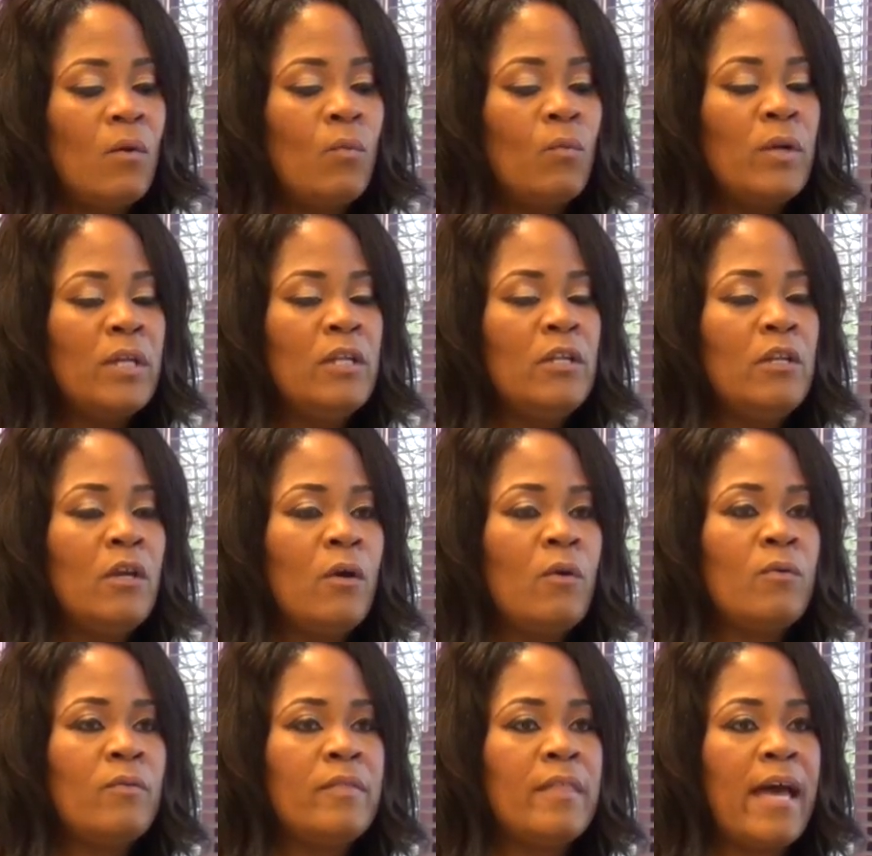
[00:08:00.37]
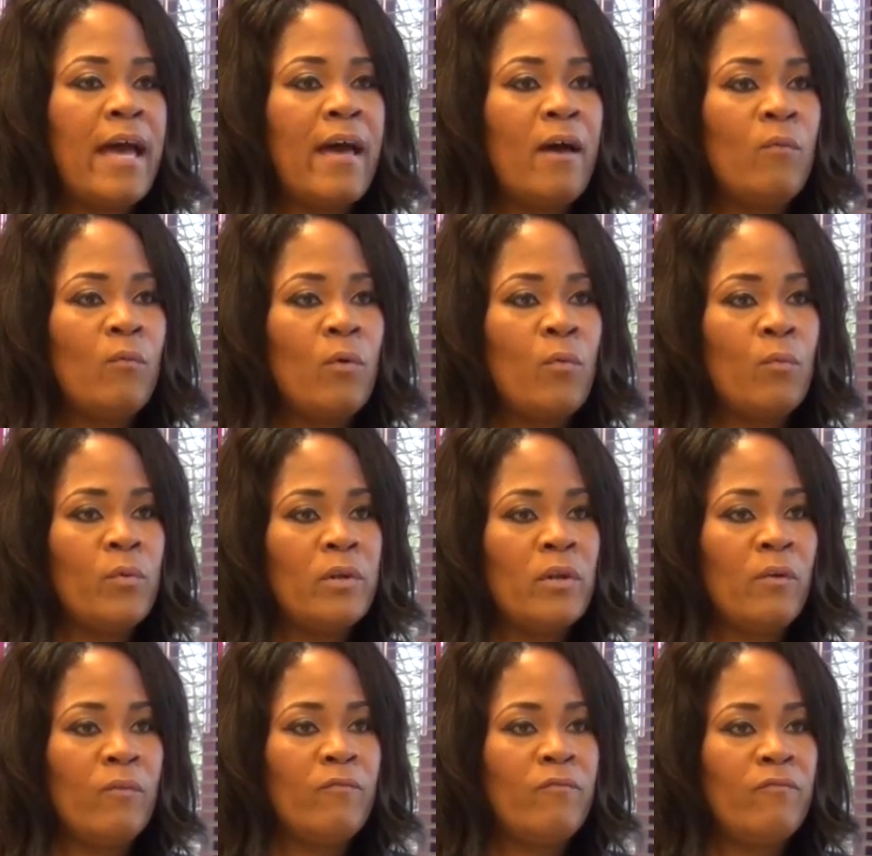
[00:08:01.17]
we know that when we
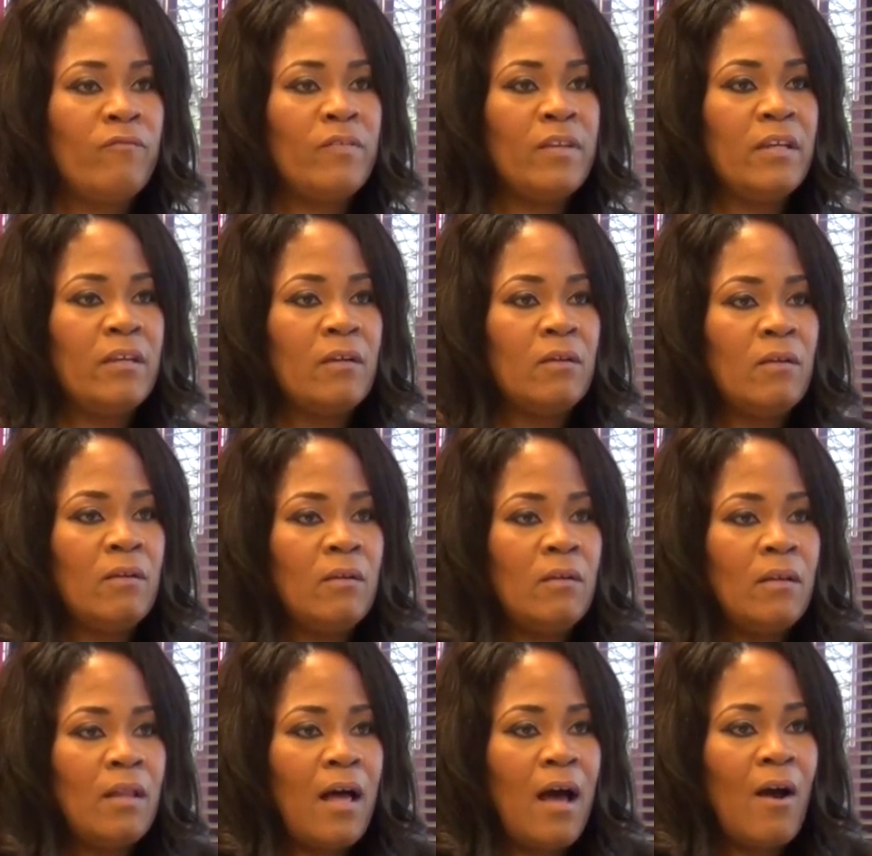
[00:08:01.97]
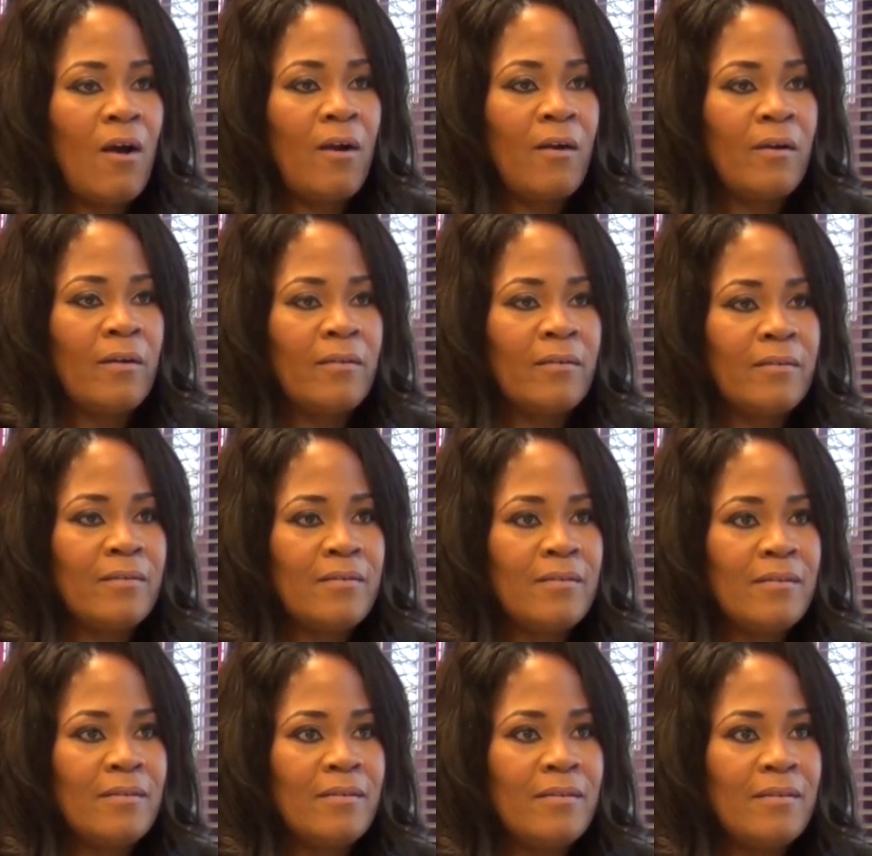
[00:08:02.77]
don't feel our
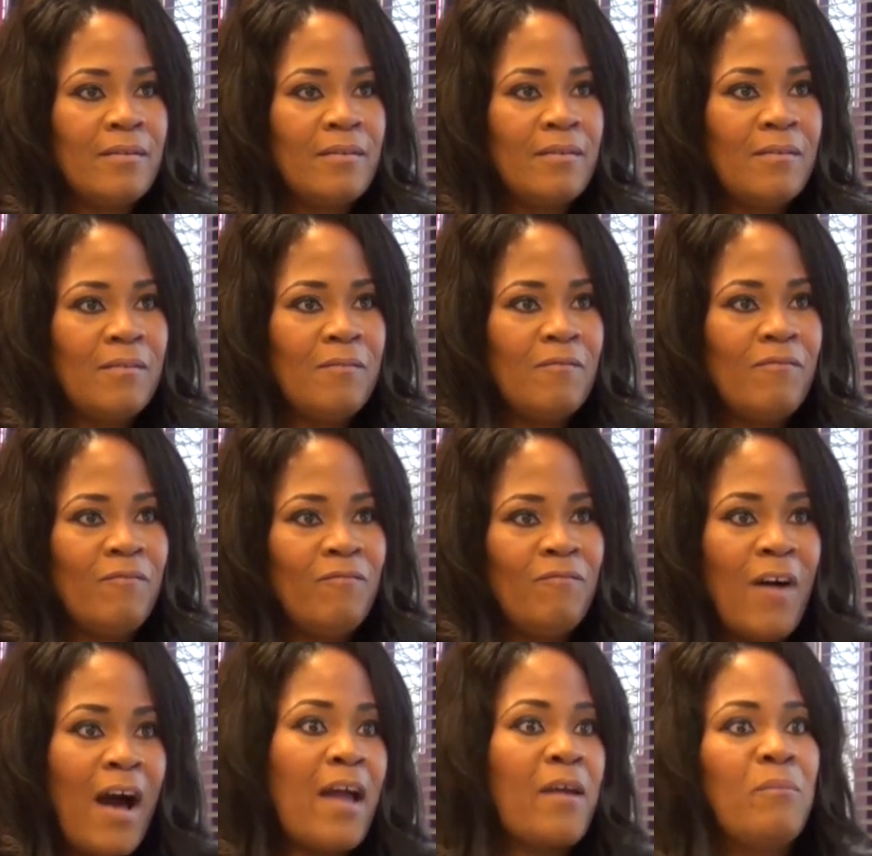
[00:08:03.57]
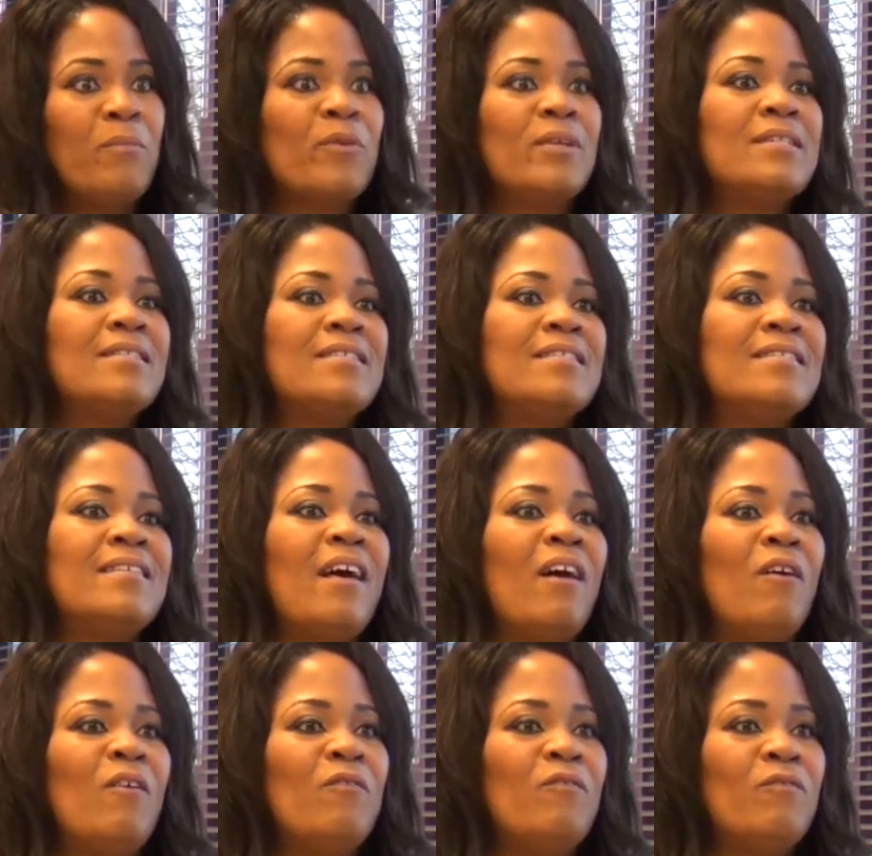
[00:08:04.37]
vibrant
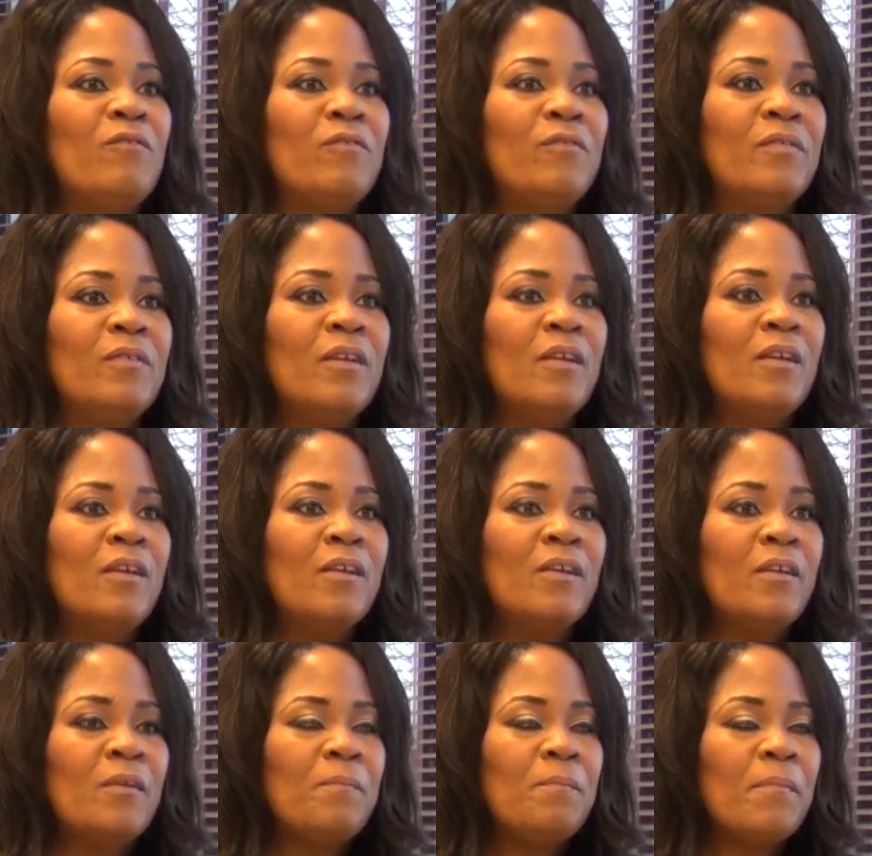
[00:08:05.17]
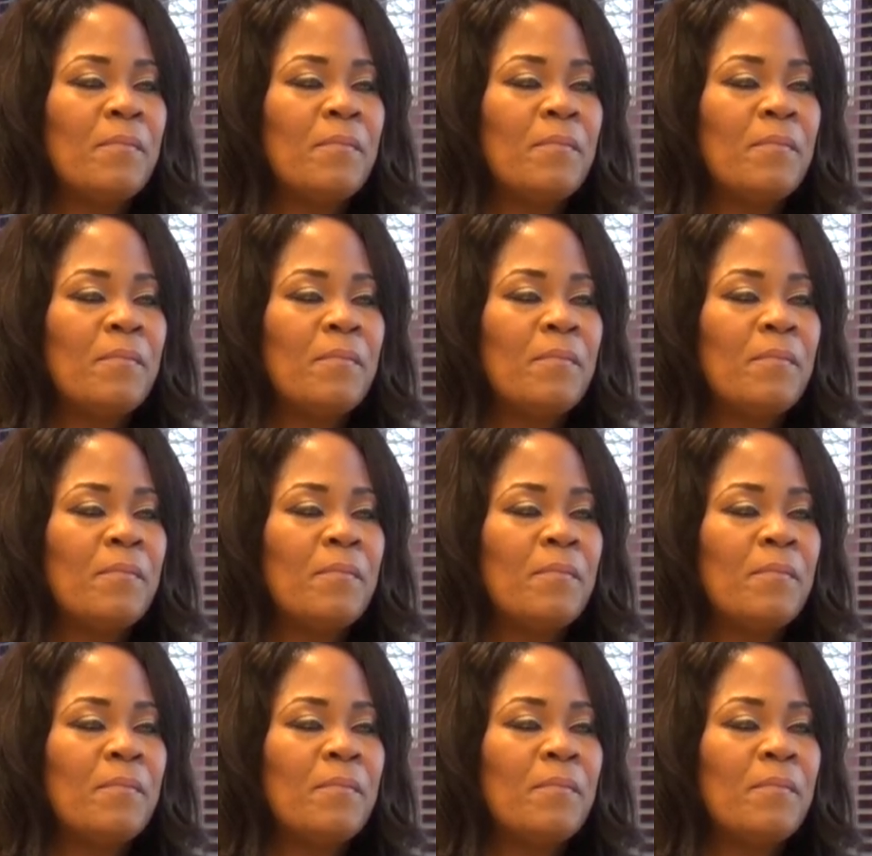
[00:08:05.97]
self. Mm-hmm.